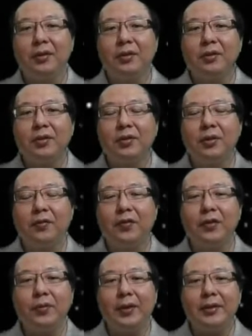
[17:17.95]
So the
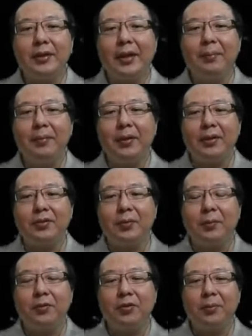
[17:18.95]
first one is M, as we
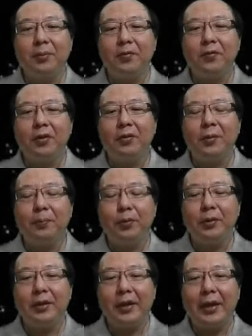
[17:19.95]
saw before. We
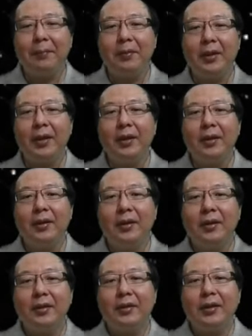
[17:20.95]
put the M there.
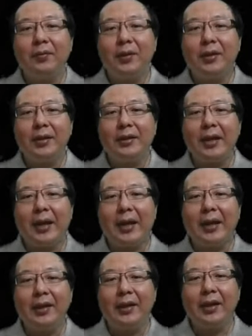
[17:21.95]
Then we take the
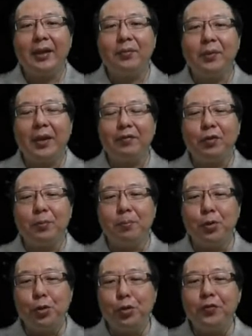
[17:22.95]
I, and we have to
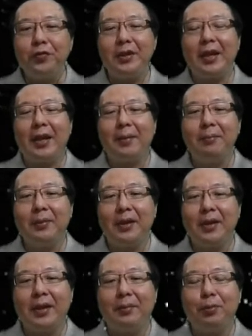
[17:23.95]
move the M
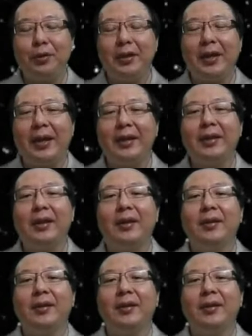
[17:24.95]
and put the I there.